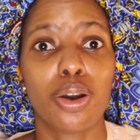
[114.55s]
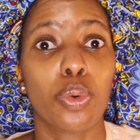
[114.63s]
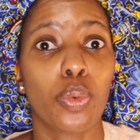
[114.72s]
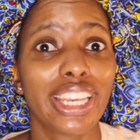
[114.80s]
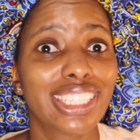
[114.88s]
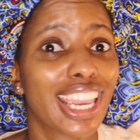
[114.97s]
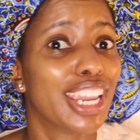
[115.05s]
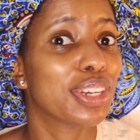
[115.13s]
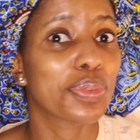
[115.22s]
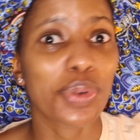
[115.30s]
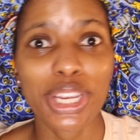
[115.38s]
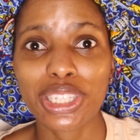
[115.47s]
weight
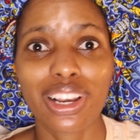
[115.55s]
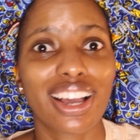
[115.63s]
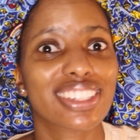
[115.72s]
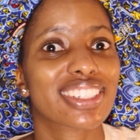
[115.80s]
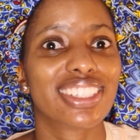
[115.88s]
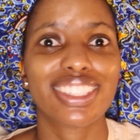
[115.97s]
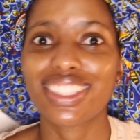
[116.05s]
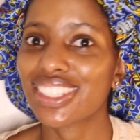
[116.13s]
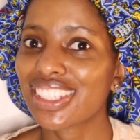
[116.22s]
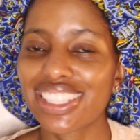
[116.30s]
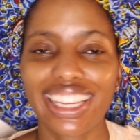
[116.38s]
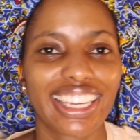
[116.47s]
gain, weight loss. It's
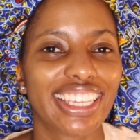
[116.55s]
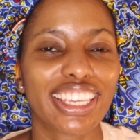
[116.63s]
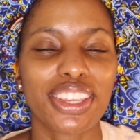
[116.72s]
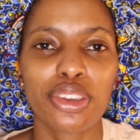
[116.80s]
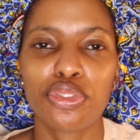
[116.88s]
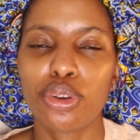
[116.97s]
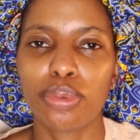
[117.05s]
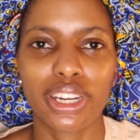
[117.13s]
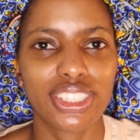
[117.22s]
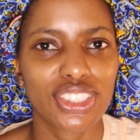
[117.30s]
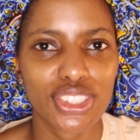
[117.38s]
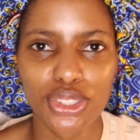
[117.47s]
just like if your
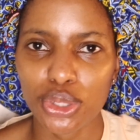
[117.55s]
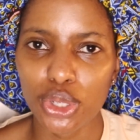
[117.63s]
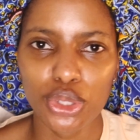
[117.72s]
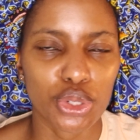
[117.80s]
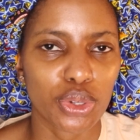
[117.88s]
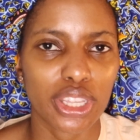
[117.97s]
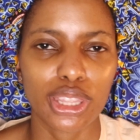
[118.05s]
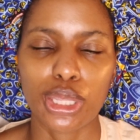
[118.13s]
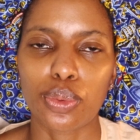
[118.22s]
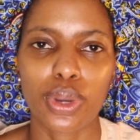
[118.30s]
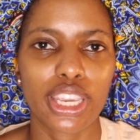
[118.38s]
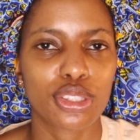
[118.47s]
body's just not doing
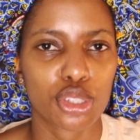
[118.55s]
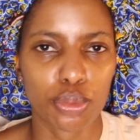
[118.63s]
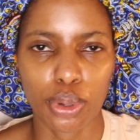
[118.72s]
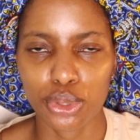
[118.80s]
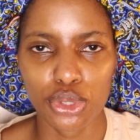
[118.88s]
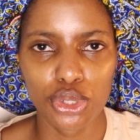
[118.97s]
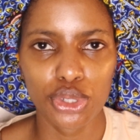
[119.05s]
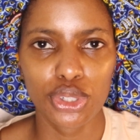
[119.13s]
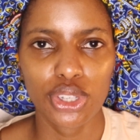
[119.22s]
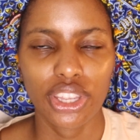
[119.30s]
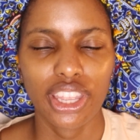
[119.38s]
the way it's supposed to.